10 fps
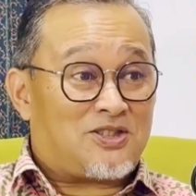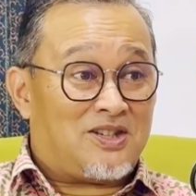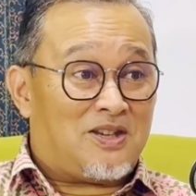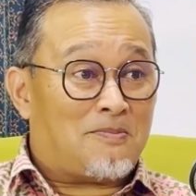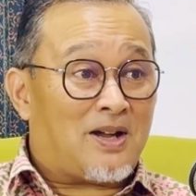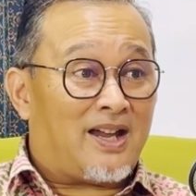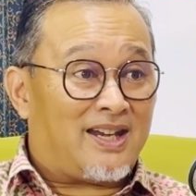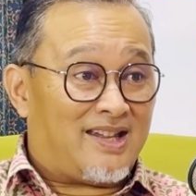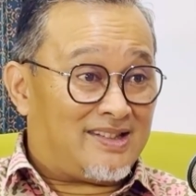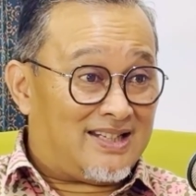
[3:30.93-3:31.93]
in
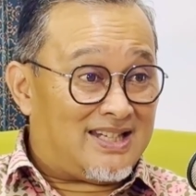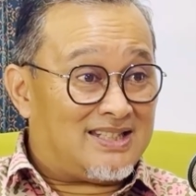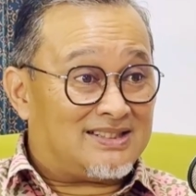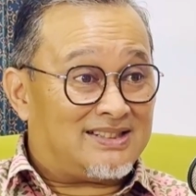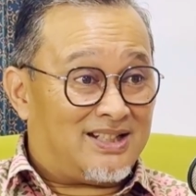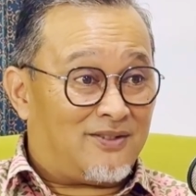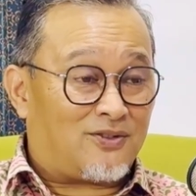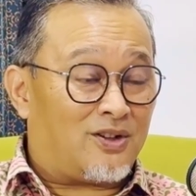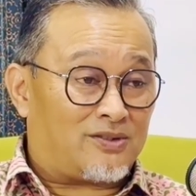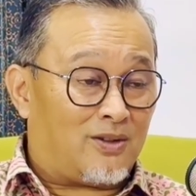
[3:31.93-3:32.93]
demand as a leader, and
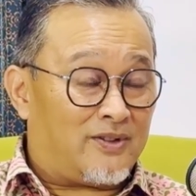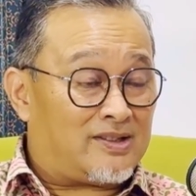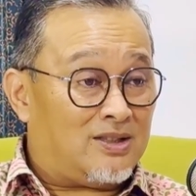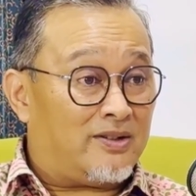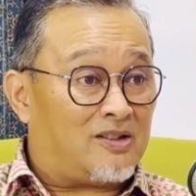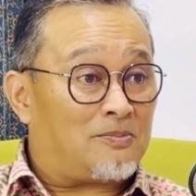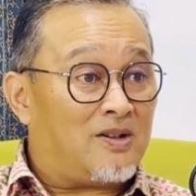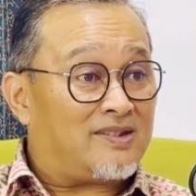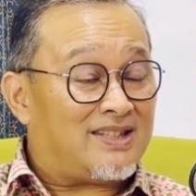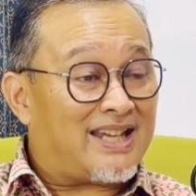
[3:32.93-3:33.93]
of course obviously your
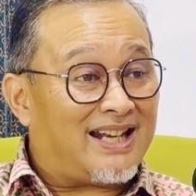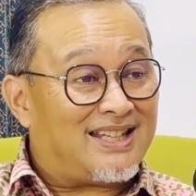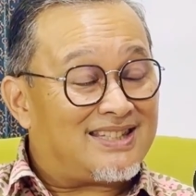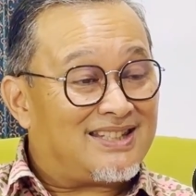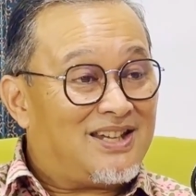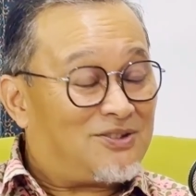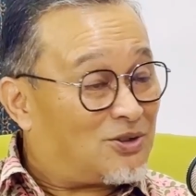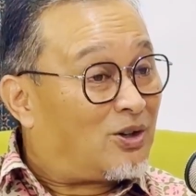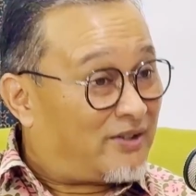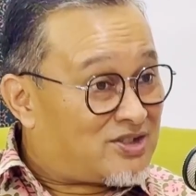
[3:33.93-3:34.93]
experience and talent.
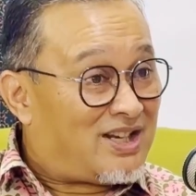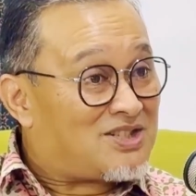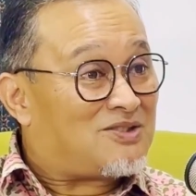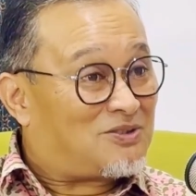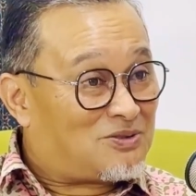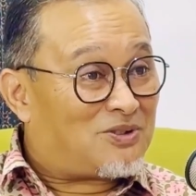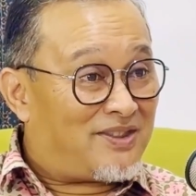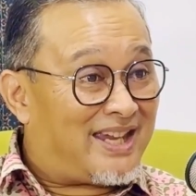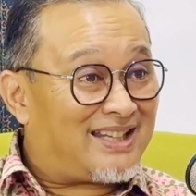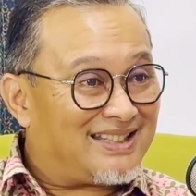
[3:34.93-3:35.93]
So congratulations too on that.